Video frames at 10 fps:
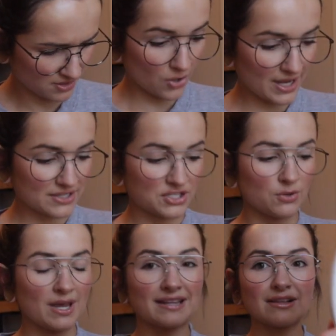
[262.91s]
Okay, so
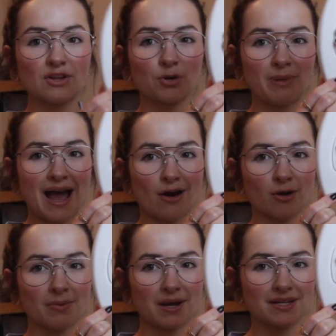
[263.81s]
you hit the little
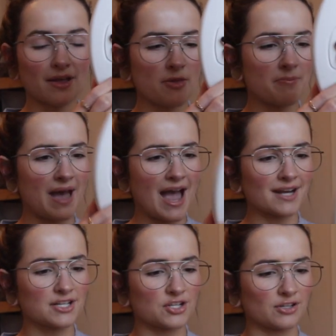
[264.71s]
power button on the
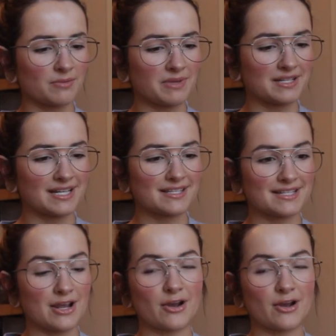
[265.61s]
back to turn up the intensity.